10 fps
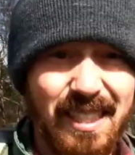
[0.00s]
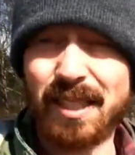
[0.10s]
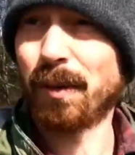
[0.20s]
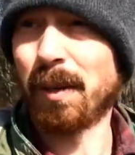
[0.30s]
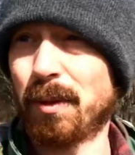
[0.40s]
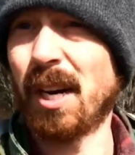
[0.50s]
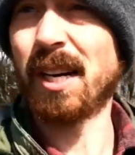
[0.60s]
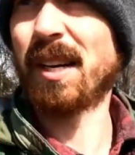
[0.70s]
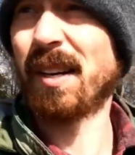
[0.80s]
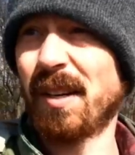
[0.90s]
So what I'm
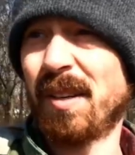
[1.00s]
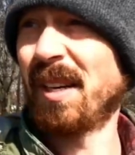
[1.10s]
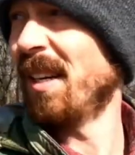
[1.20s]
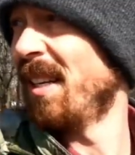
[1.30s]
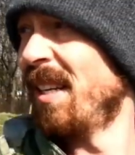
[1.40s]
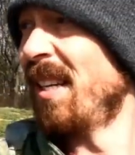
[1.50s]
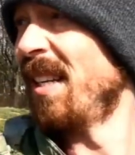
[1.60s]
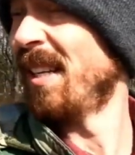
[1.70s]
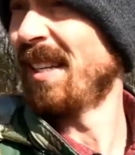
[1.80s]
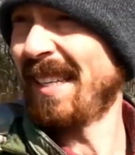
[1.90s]
trying to do
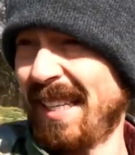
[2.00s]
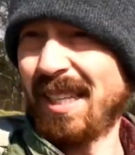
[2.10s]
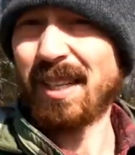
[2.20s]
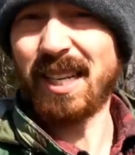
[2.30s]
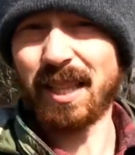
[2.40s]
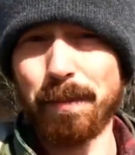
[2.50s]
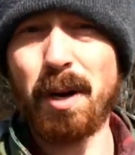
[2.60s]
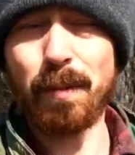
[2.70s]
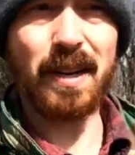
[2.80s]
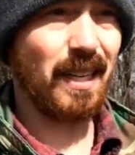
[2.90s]
at the
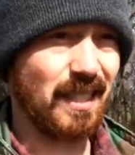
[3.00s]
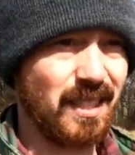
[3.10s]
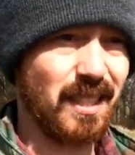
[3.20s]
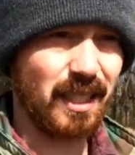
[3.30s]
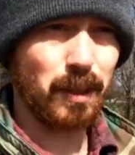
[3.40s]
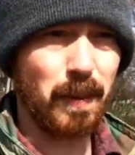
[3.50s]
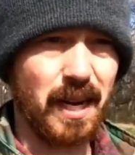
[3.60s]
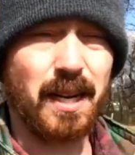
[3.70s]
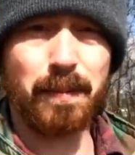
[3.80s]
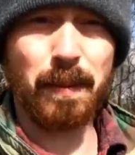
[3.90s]
moment is
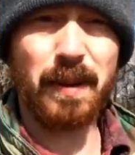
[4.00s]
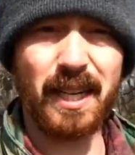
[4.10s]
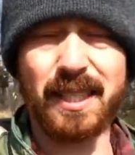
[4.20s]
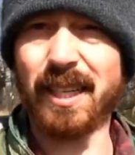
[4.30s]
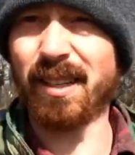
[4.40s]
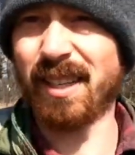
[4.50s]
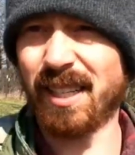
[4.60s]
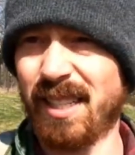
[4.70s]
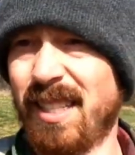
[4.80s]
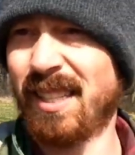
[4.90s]
expand my pigs
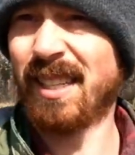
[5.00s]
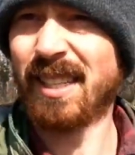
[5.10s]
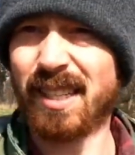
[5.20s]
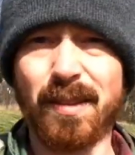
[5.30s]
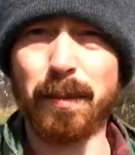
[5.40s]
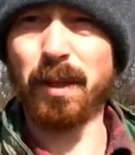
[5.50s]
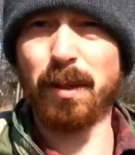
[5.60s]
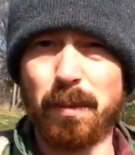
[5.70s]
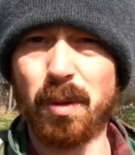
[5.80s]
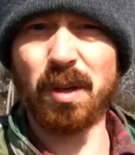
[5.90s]
area, give them a
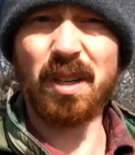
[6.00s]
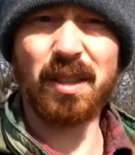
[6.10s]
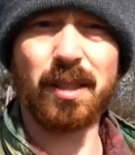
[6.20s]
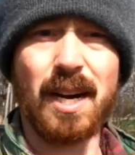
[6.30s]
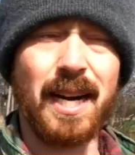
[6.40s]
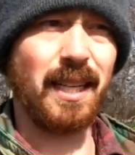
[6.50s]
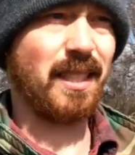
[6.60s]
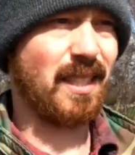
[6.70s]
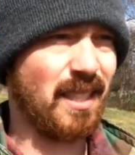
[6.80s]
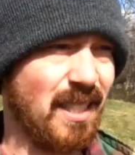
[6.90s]
little more
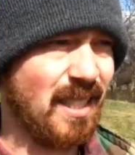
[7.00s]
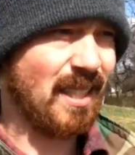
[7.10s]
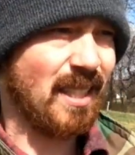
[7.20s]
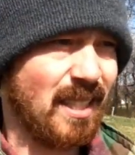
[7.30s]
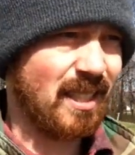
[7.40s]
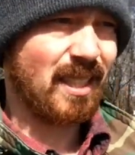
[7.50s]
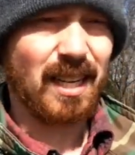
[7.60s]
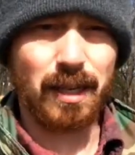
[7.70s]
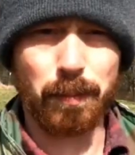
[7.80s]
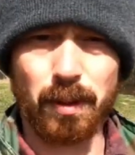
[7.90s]
grass,
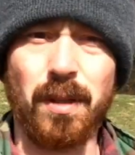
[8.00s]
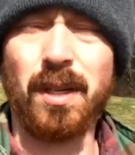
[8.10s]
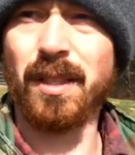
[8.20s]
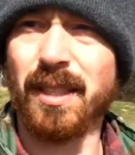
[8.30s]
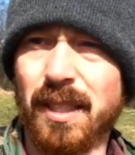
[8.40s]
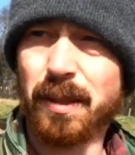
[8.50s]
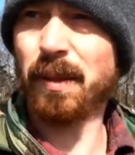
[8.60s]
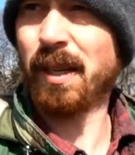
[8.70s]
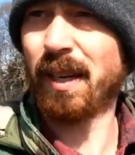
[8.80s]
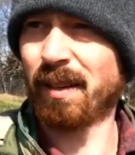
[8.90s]
kind of prolong
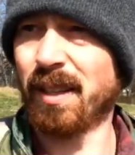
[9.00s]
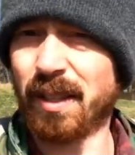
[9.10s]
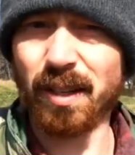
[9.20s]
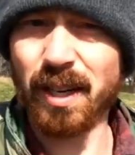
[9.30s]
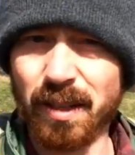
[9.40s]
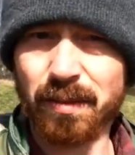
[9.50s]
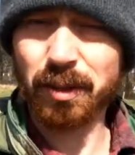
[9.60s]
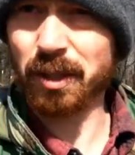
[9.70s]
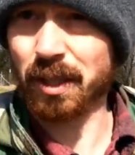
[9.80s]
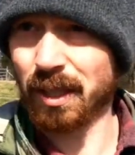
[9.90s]
this area they're in
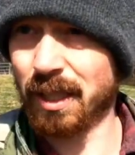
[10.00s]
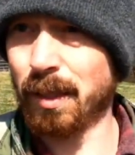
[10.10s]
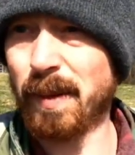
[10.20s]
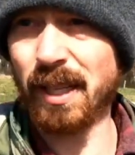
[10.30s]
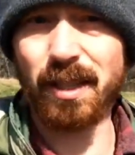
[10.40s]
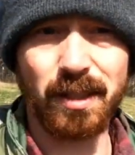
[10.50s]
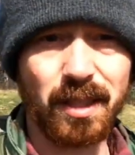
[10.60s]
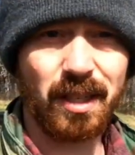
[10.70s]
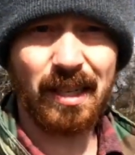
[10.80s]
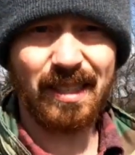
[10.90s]
for just a little bit
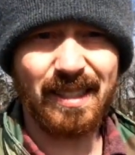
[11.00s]
longer,